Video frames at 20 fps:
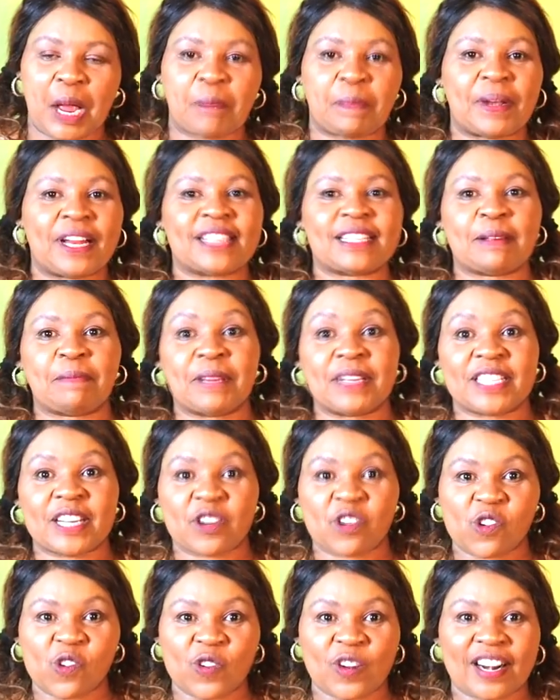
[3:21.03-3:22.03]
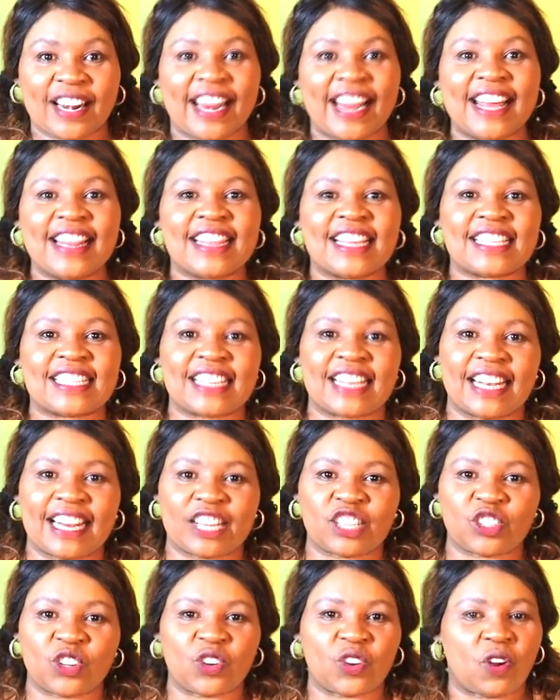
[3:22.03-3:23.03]
plays a major role in the
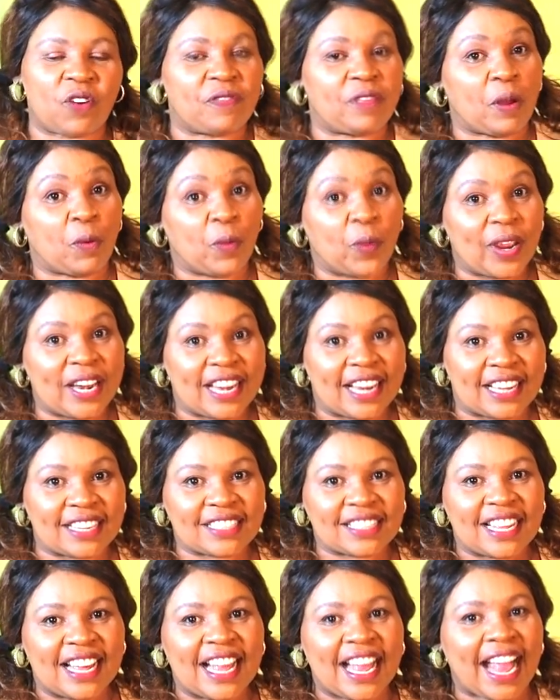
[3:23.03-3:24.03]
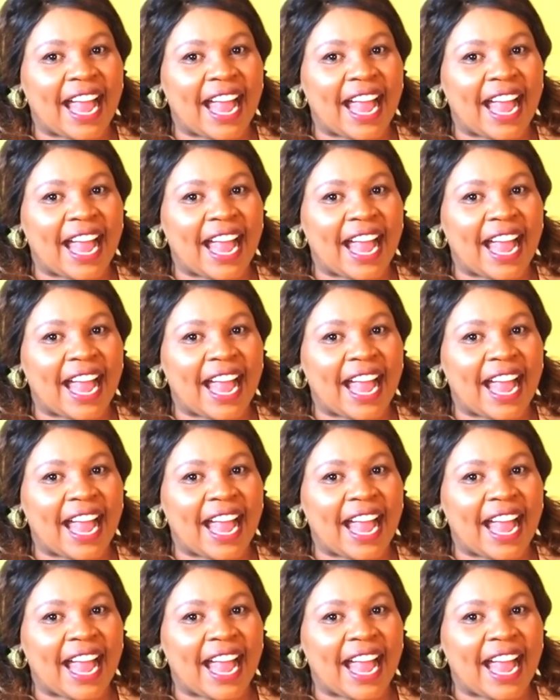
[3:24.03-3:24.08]
selection of the winners